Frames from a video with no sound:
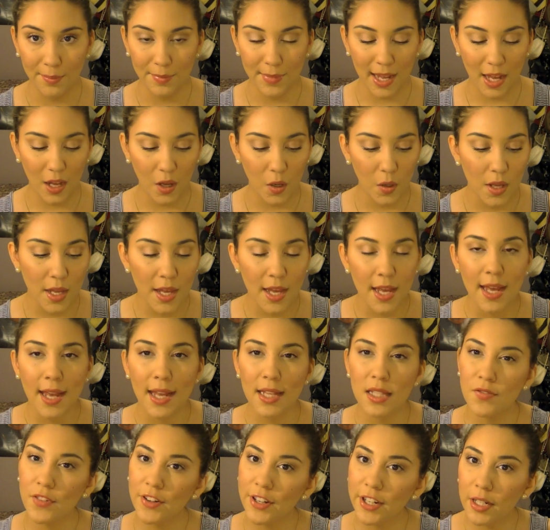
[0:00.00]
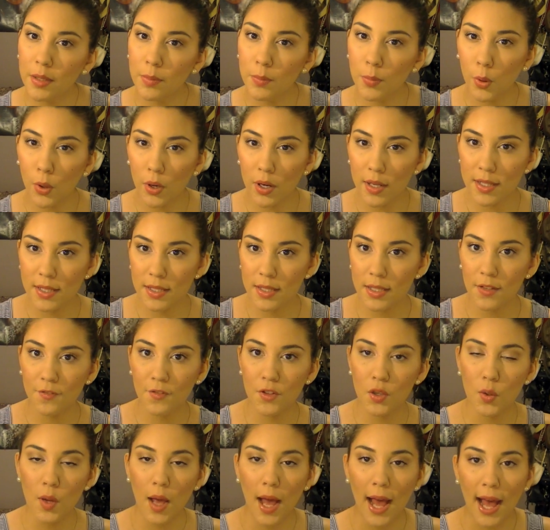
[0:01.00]
Now, it's very important if
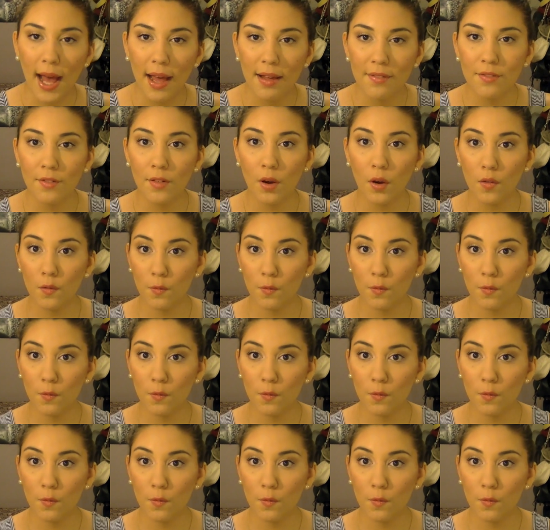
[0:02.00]
you have